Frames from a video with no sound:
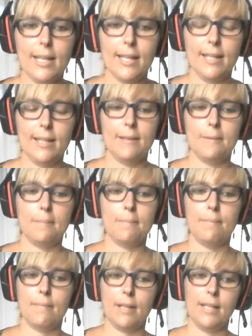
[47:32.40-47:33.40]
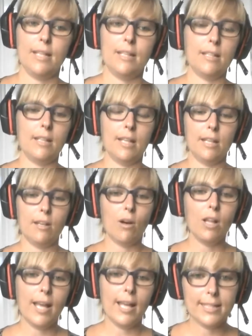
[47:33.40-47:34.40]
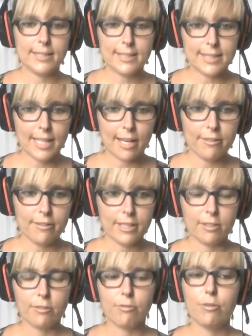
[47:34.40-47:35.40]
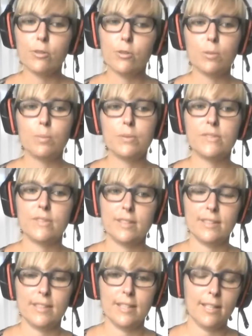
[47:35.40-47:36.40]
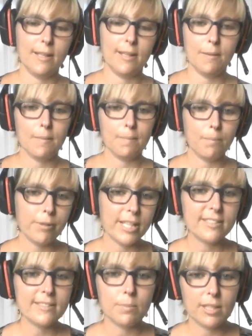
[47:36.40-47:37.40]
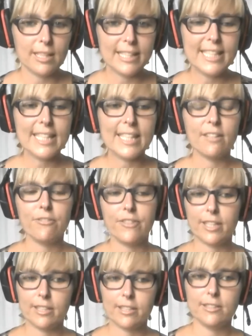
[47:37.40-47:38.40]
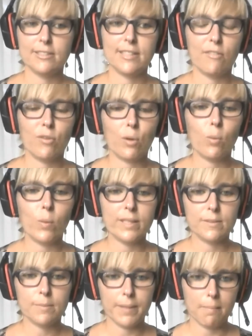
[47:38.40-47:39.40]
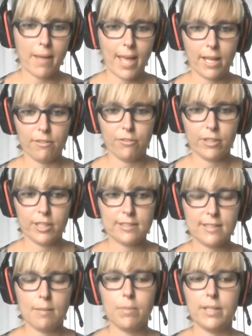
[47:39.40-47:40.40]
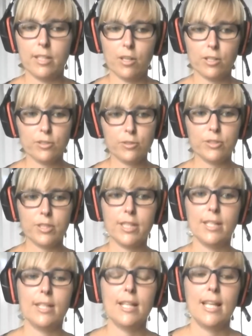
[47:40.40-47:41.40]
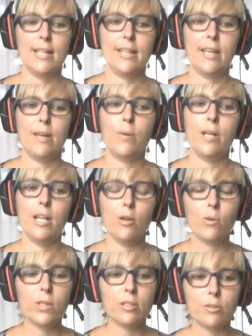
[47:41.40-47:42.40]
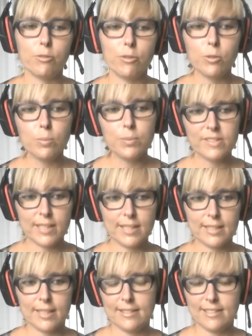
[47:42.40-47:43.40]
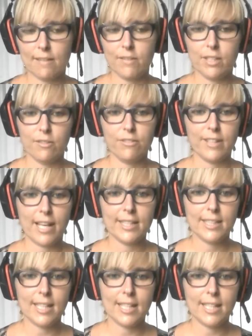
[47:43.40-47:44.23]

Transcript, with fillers: um in, in all identitarian groups, the principal leading figures have always been men. For example, in Austria, there were local groups in seven of nine